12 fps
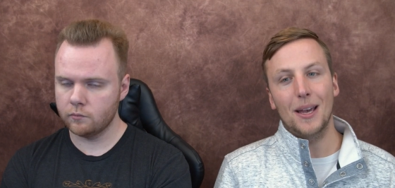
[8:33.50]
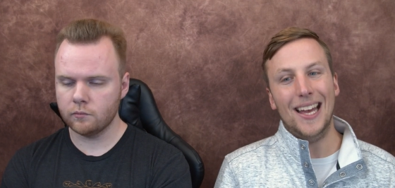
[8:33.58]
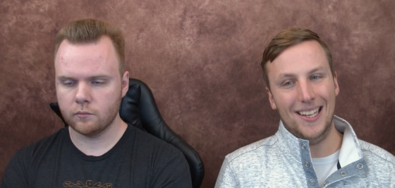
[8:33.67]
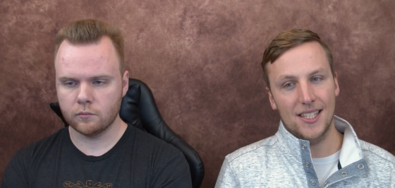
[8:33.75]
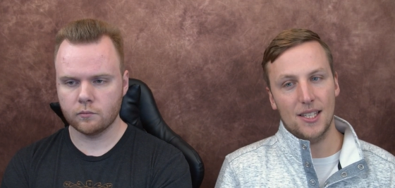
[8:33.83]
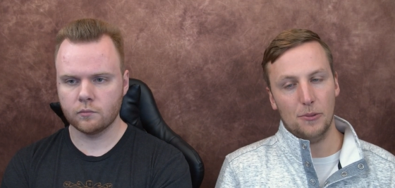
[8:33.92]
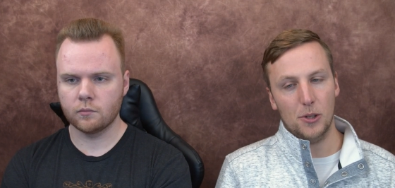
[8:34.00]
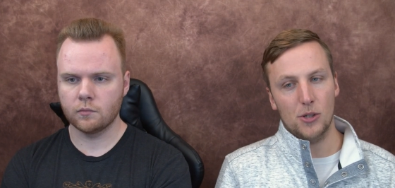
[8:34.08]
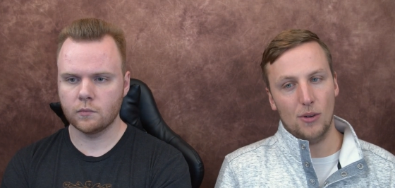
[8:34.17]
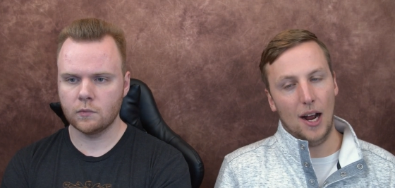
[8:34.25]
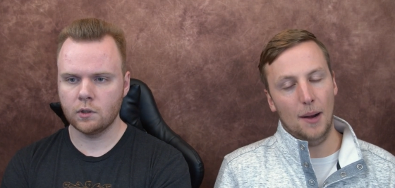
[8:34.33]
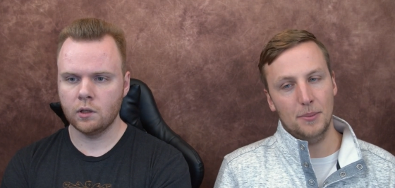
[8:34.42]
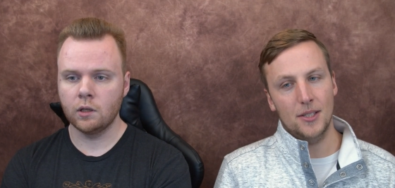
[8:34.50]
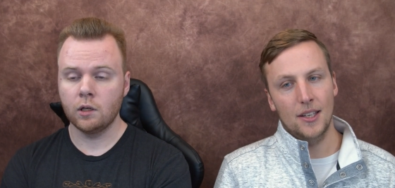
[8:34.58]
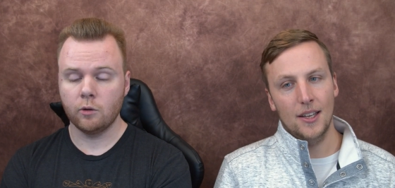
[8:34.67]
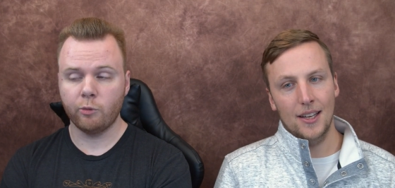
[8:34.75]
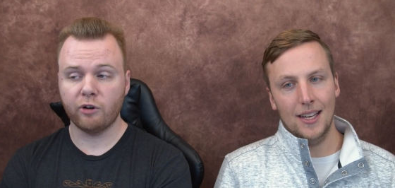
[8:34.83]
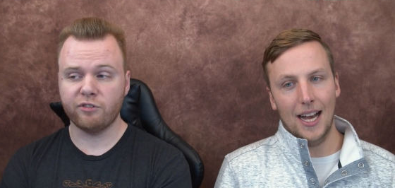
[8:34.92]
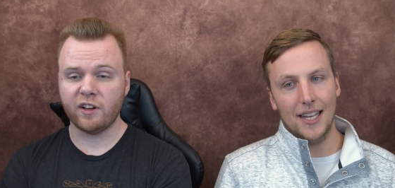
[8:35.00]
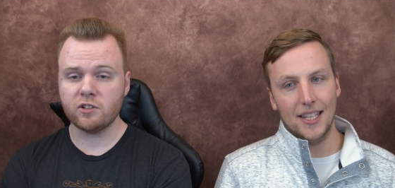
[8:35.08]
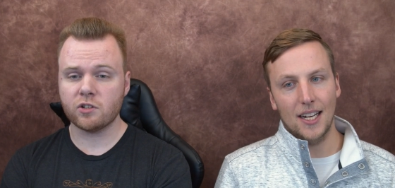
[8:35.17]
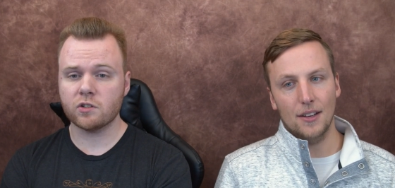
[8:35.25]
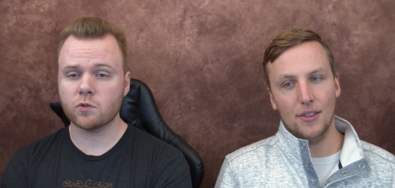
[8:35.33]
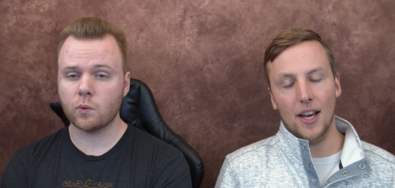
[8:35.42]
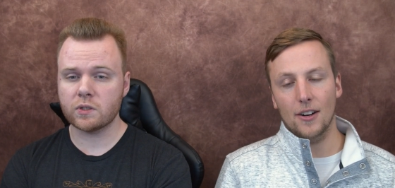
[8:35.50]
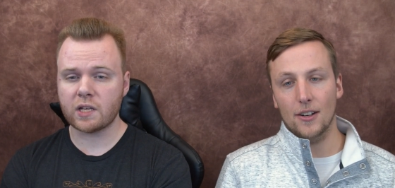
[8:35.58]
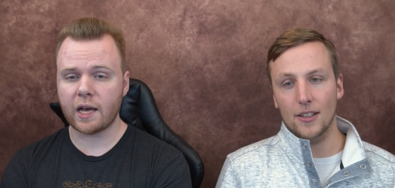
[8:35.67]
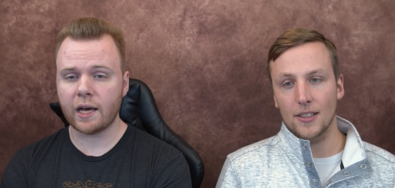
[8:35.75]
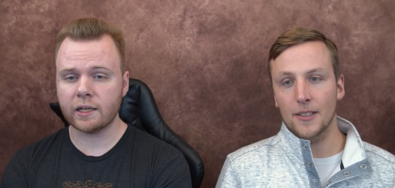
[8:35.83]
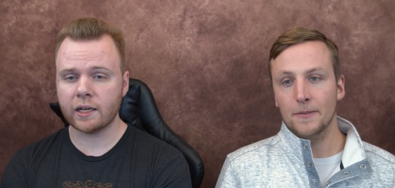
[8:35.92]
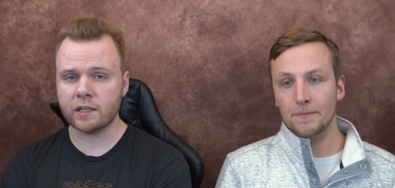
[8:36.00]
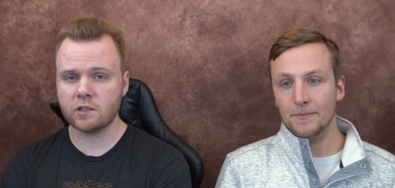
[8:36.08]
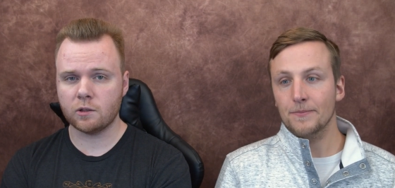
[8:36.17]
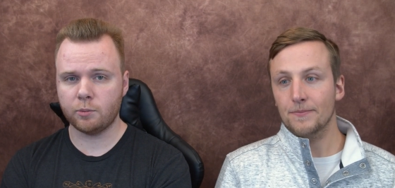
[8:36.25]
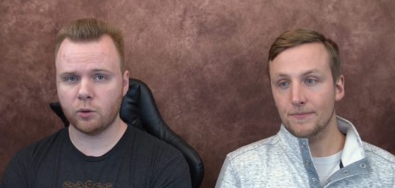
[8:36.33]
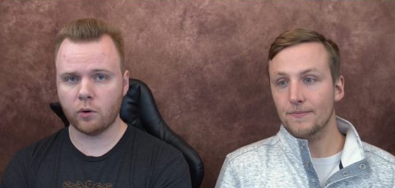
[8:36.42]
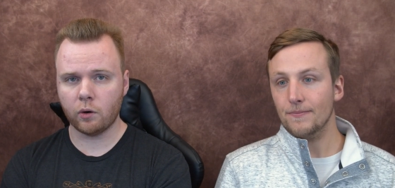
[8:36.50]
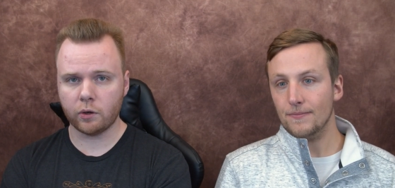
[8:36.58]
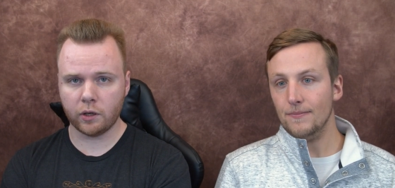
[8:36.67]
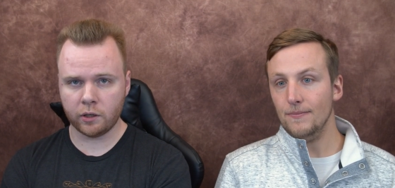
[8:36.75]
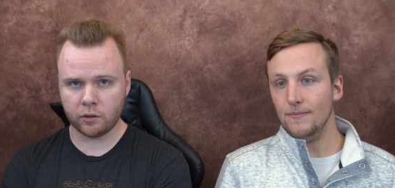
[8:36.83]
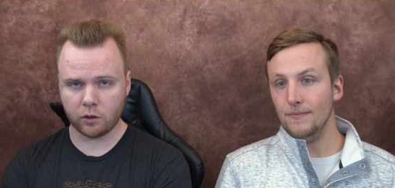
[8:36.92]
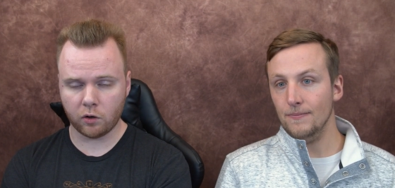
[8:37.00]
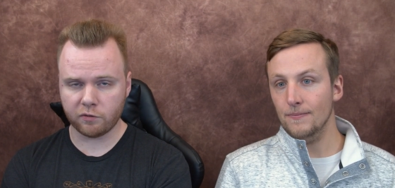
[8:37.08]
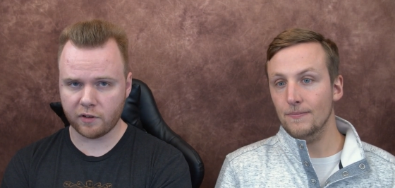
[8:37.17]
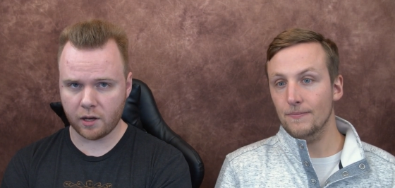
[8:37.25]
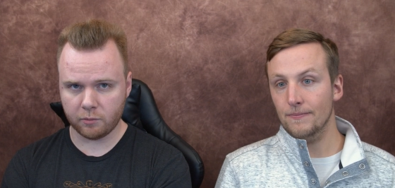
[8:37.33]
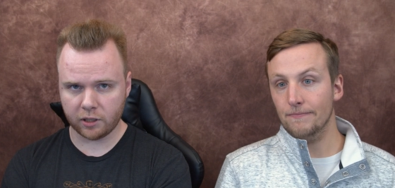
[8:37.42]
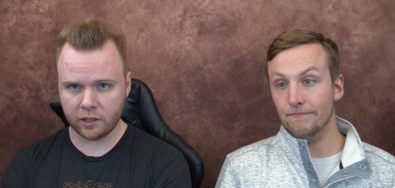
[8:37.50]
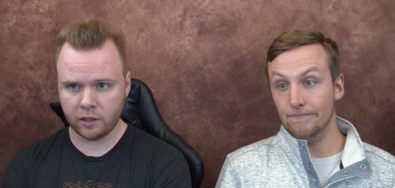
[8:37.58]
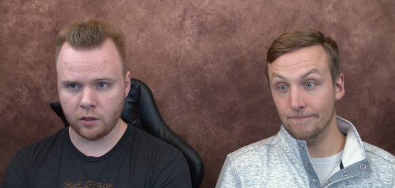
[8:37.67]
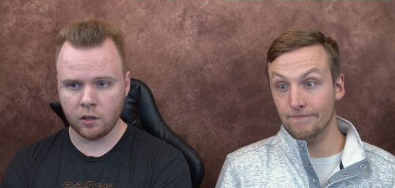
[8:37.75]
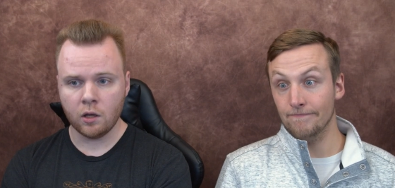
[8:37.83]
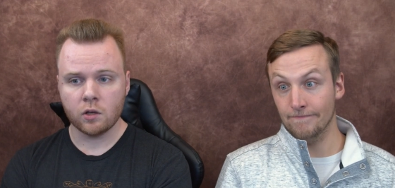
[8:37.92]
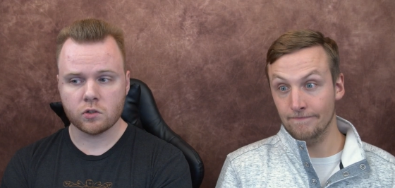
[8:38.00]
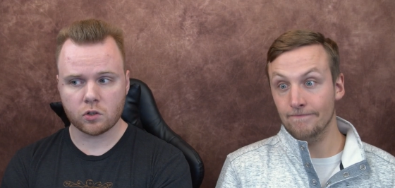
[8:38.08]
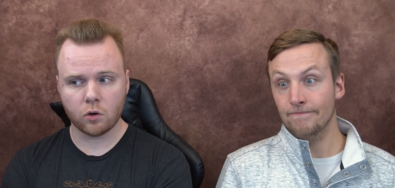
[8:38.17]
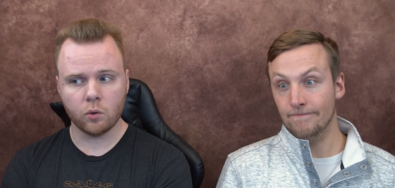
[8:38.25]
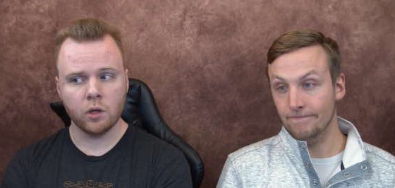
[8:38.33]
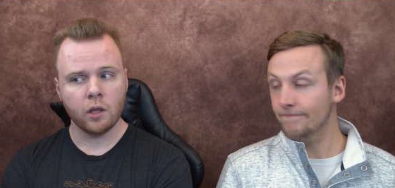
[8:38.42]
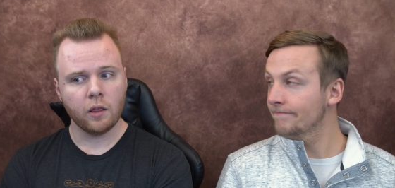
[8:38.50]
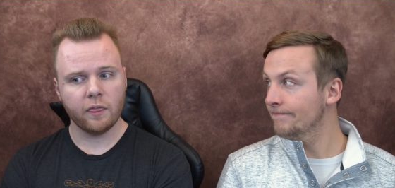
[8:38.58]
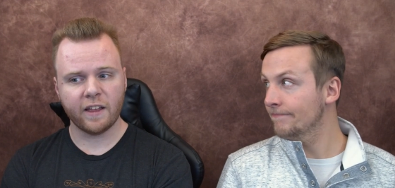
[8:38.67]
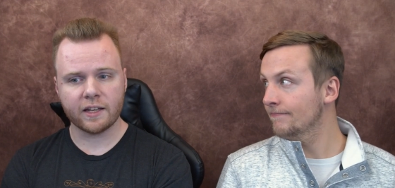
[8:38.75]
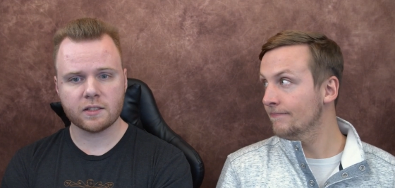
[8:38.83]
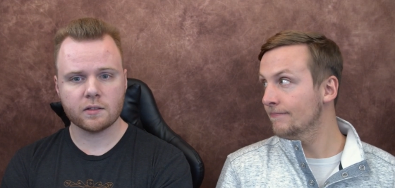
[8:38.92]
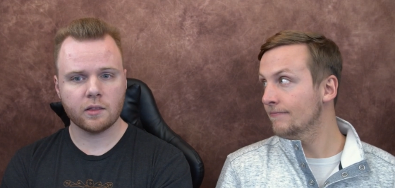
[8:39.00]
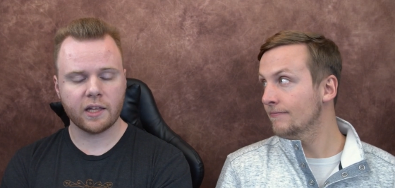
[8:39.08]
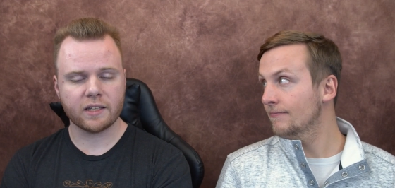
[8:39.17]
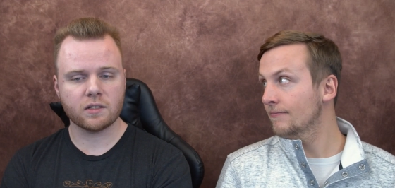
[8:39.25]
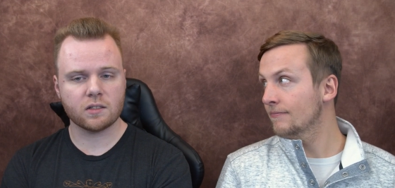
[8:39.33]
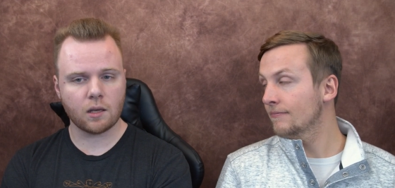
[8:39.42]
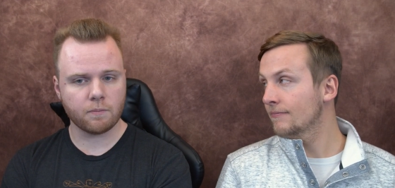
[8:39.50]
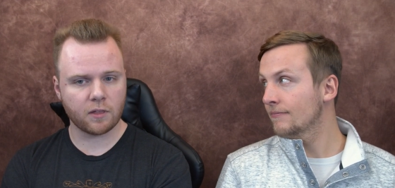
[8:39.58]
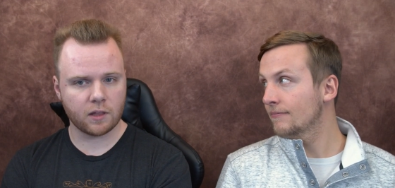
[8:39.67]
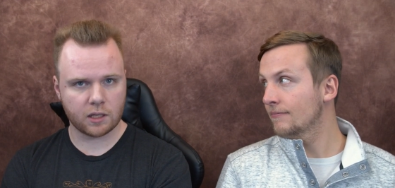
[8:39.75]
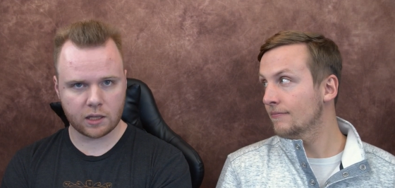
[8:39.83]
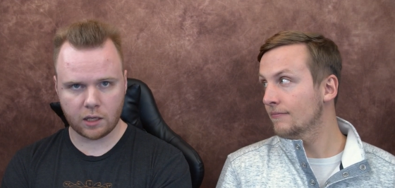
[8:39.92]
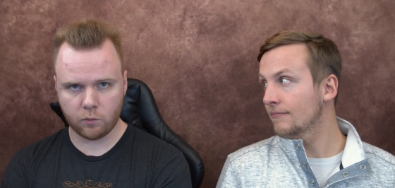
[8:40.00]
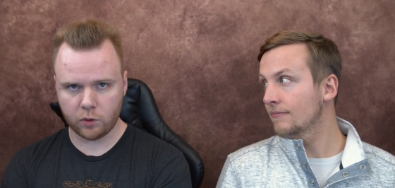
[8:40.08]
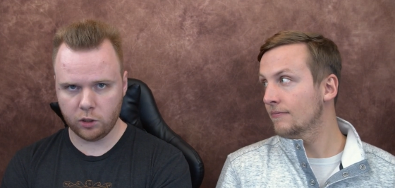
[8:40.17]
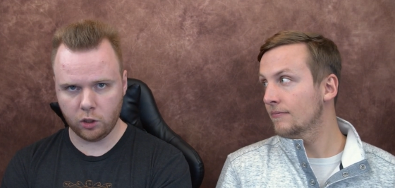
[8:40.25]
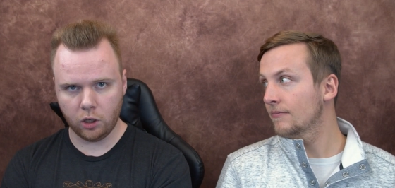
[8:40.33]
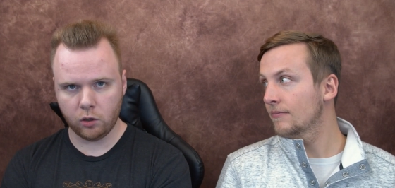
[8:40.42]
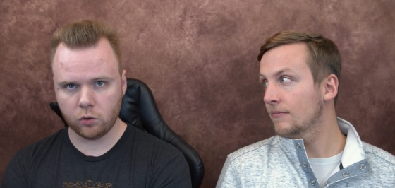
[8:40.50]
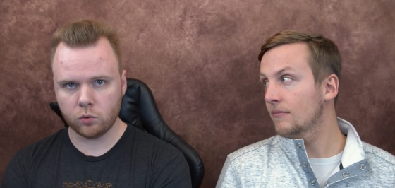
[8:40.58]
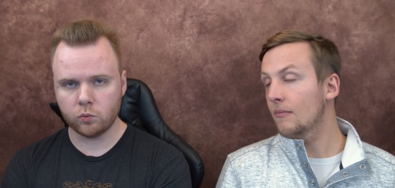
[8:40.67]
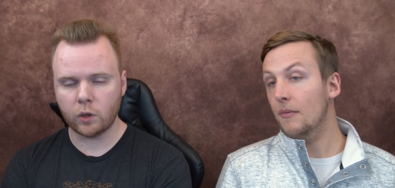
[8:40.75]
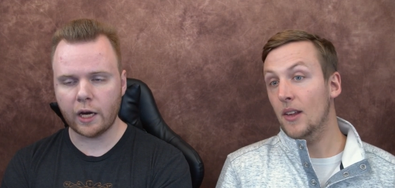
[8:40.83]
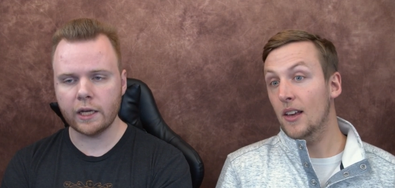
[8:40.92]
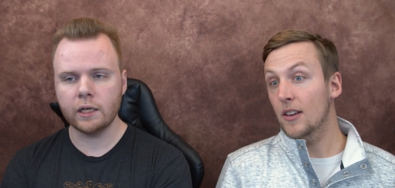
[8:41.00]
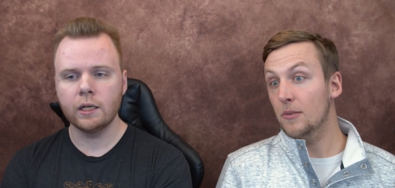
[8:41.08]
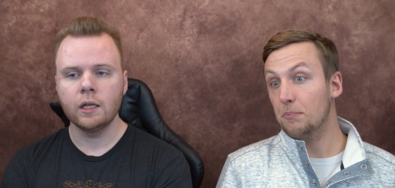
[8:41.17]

Speaker 1: hints that were dropped. But vengeance was arc. had
Speaker 2: against Parona and her family, mm-hmm. so that's that's something that we know, right?